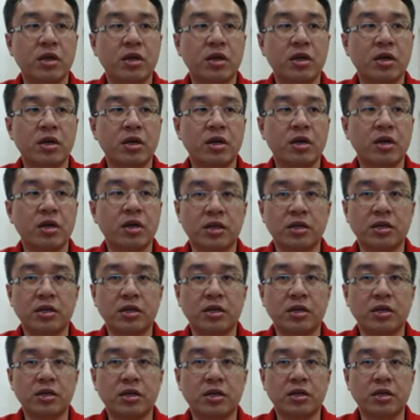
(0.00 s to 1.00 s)
and here
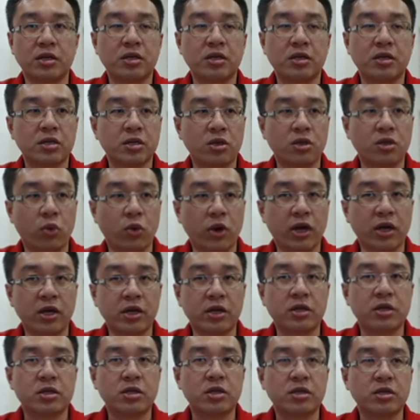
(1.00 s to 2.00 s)
the white
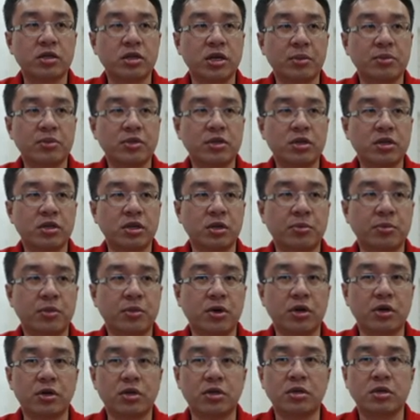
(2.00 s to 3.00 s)
capture the
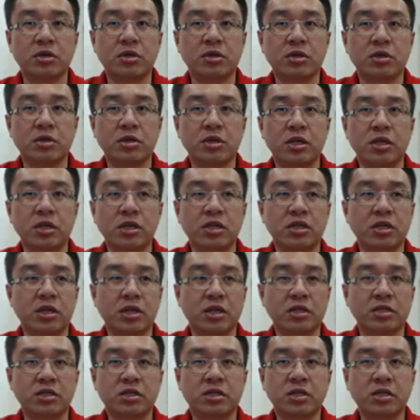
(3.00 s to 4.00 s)
pawn, d takes
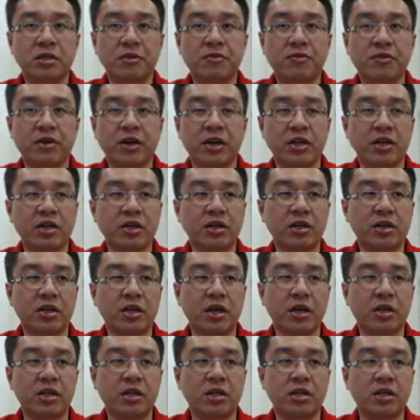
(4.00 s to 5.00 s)
c5,
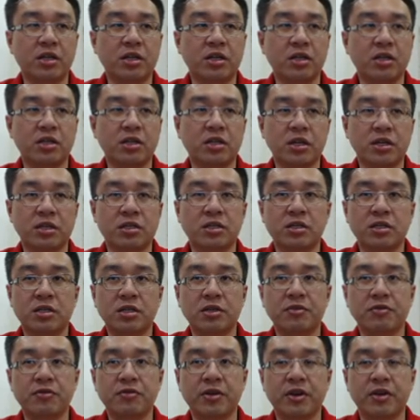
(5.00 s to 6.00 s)
then the d takes
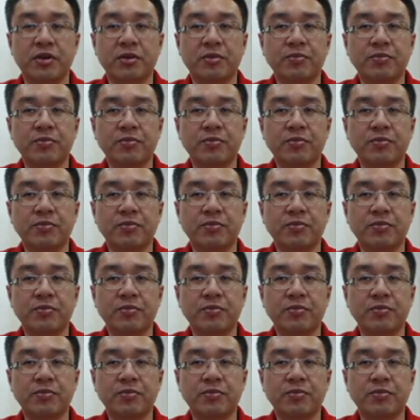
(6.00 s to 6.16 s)
c5,